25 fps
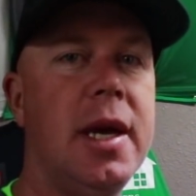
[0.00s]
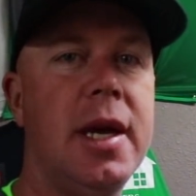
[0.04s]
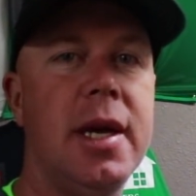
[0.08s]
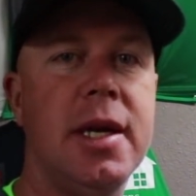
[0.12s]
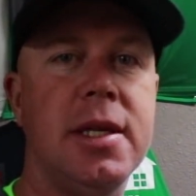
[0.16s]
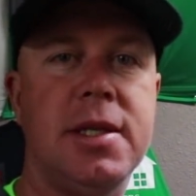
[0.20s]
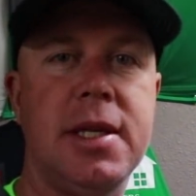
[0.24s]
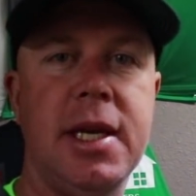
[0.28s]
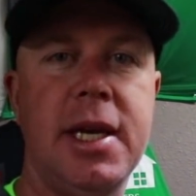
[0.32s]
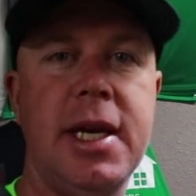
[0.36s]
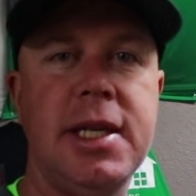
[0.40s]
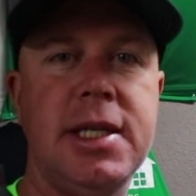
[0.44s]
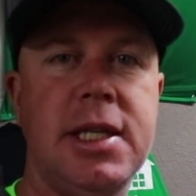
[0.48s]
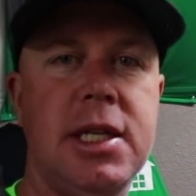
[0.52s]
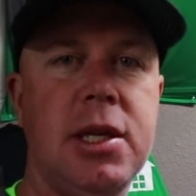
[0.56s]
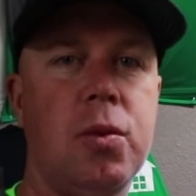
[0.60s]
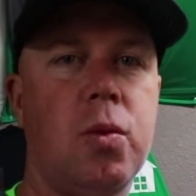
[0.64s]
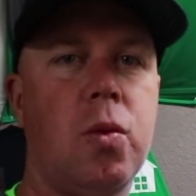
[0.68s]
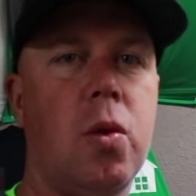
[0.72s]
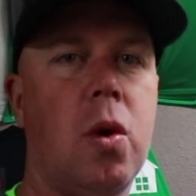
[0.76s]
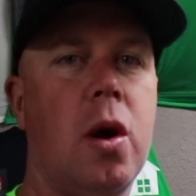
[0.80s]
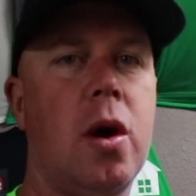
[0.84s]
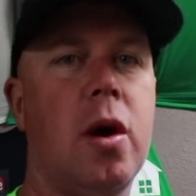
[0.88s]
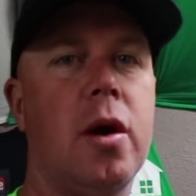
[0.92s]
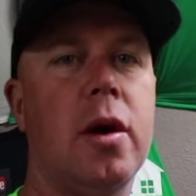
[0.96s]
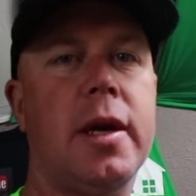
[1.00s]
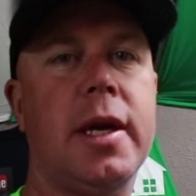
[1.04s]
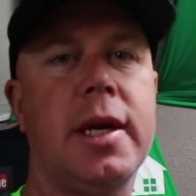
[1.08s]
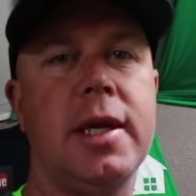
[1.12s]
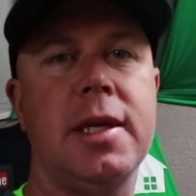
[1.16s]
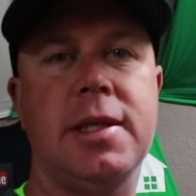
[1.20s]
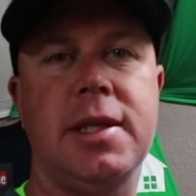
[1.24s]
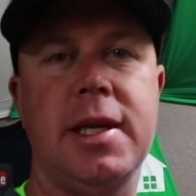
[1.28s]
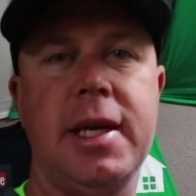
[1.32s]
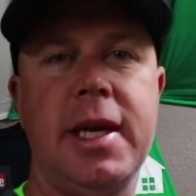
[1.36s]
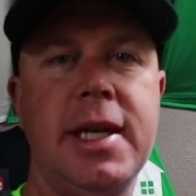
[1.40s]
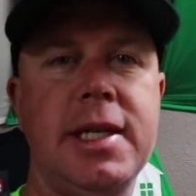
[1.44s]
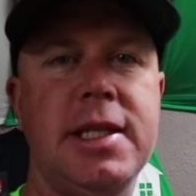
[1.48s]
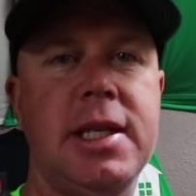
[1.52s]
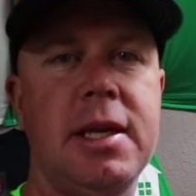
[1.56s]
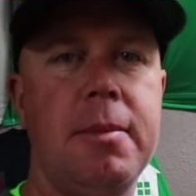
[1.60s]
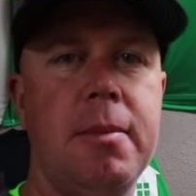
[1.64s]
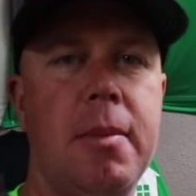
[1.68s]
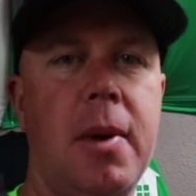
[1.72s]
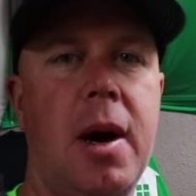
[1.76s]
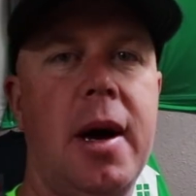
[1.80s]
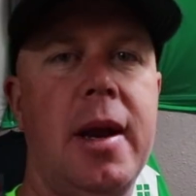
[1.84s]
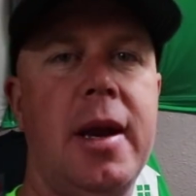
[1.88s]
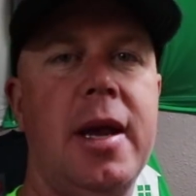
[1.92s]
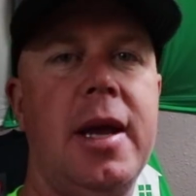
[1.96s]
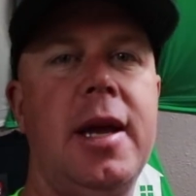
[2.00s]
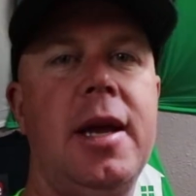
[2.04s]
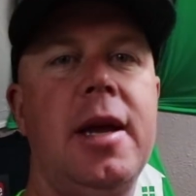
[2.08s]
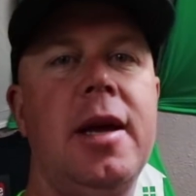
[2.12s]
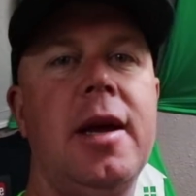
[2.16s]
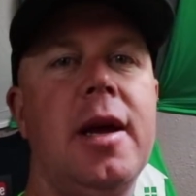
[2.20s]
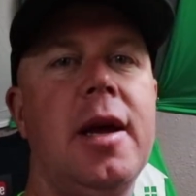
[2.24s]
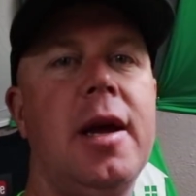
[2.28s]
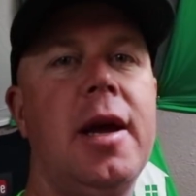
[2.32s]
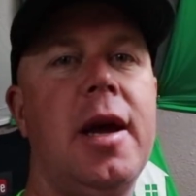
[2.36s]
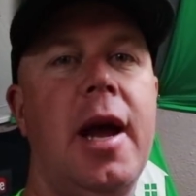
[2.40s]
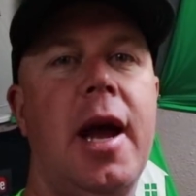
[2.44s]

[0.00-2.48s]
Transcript: It's easy work. It's easy money.